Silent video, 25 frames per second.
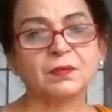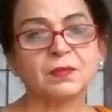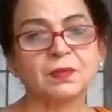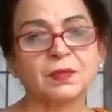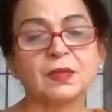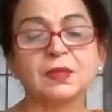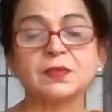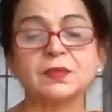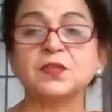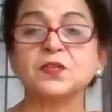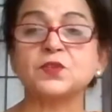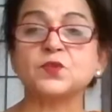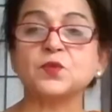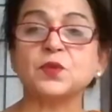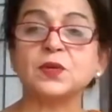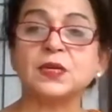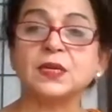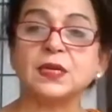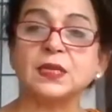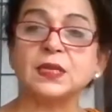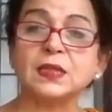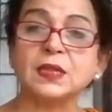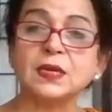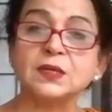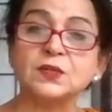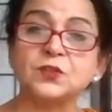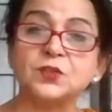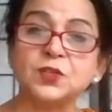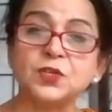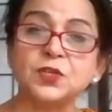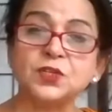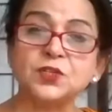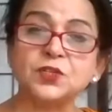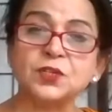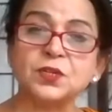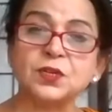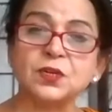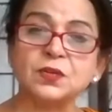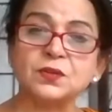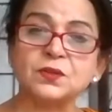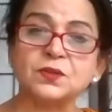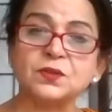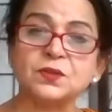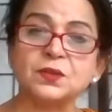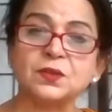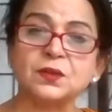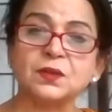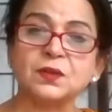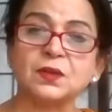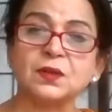This is what Gita is teaching
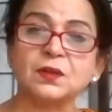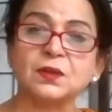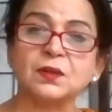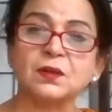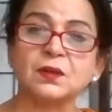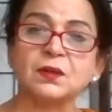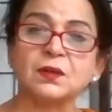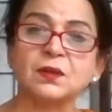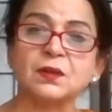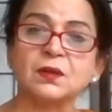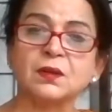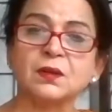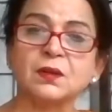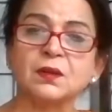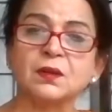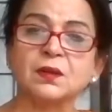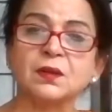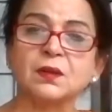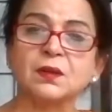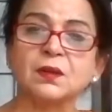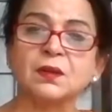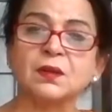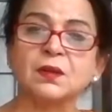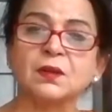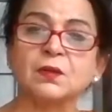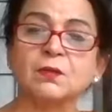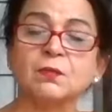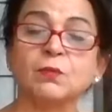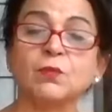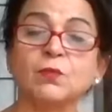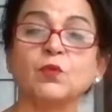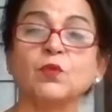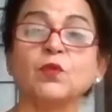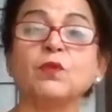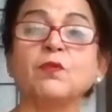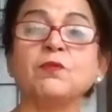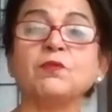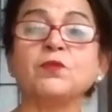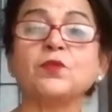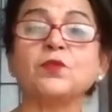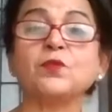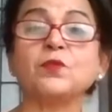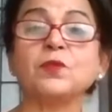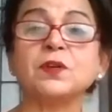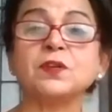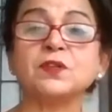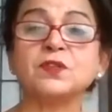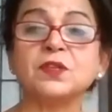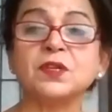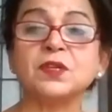us. Move
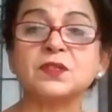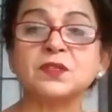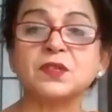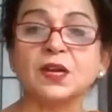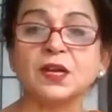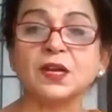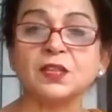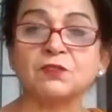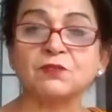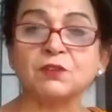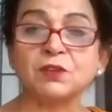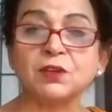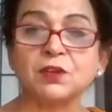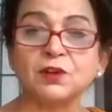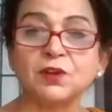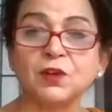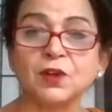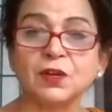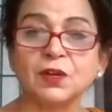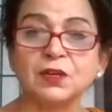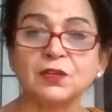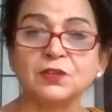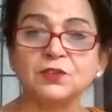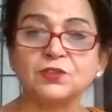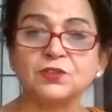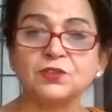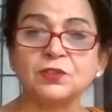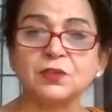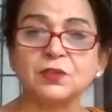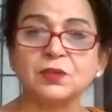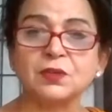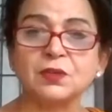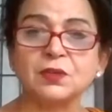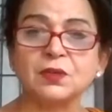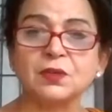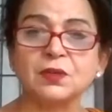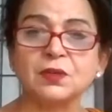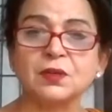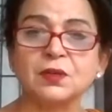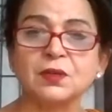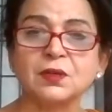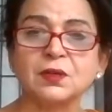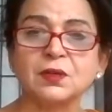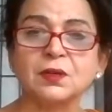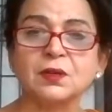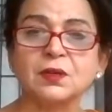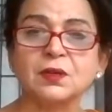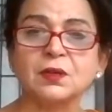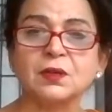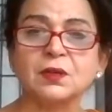towards the sattvic knowledge.
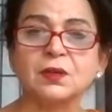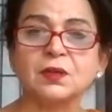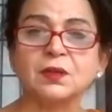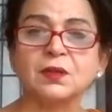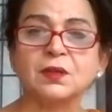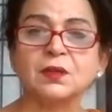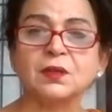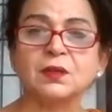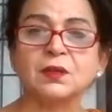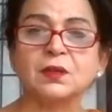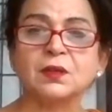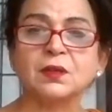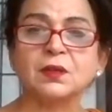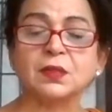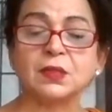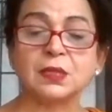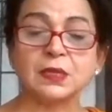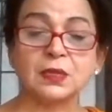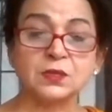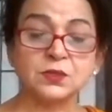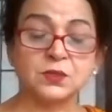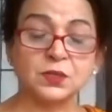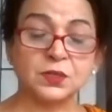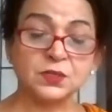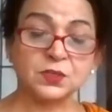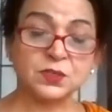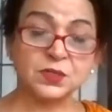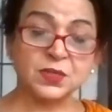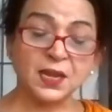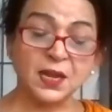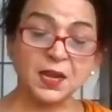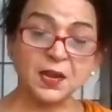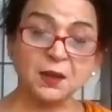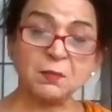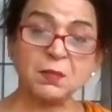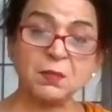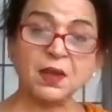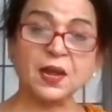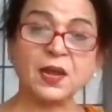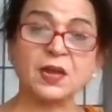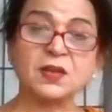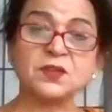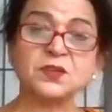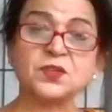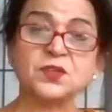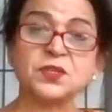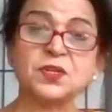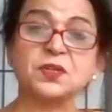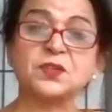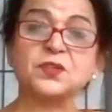There is the same
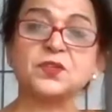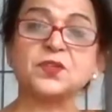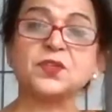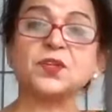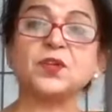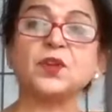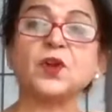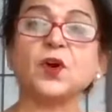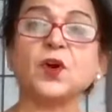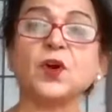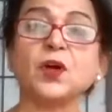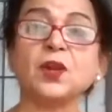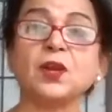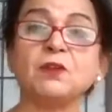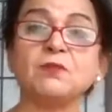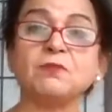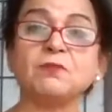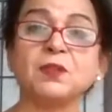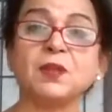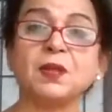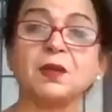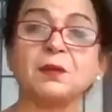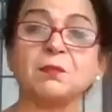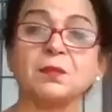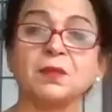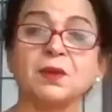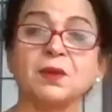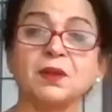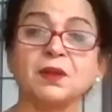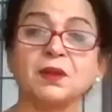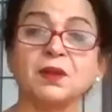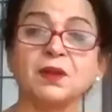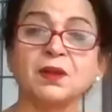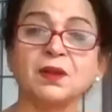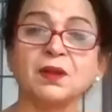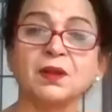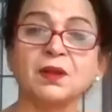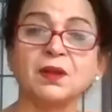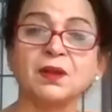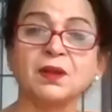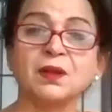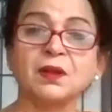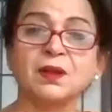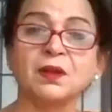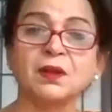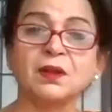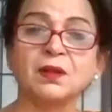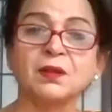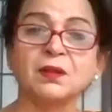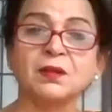essence in all of them.
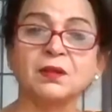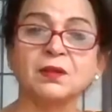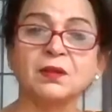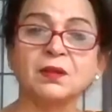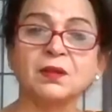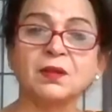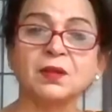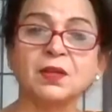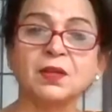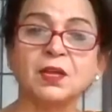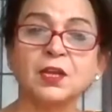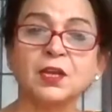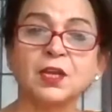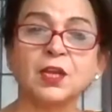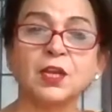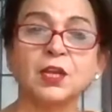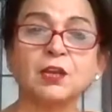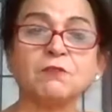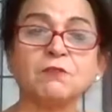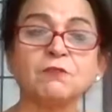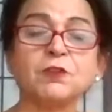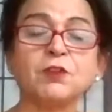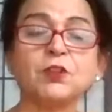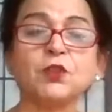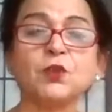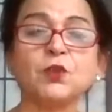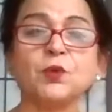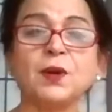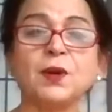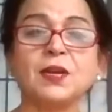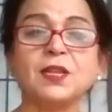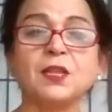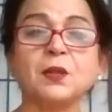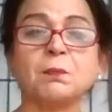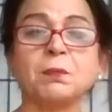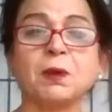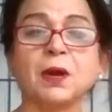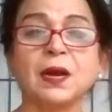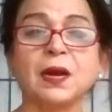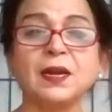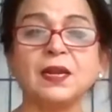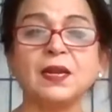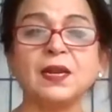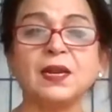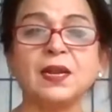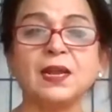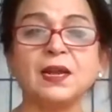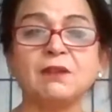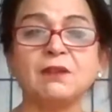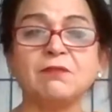Even though at the
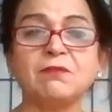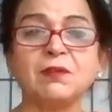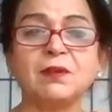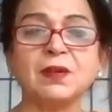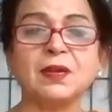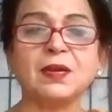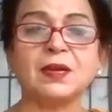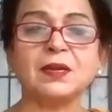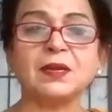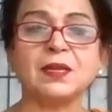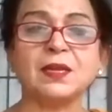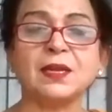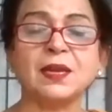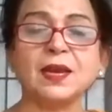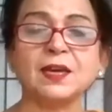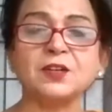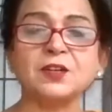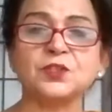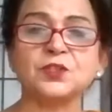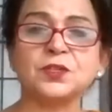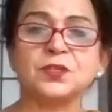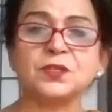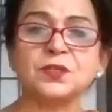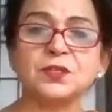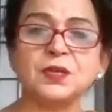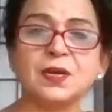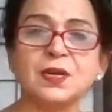body level, at the actions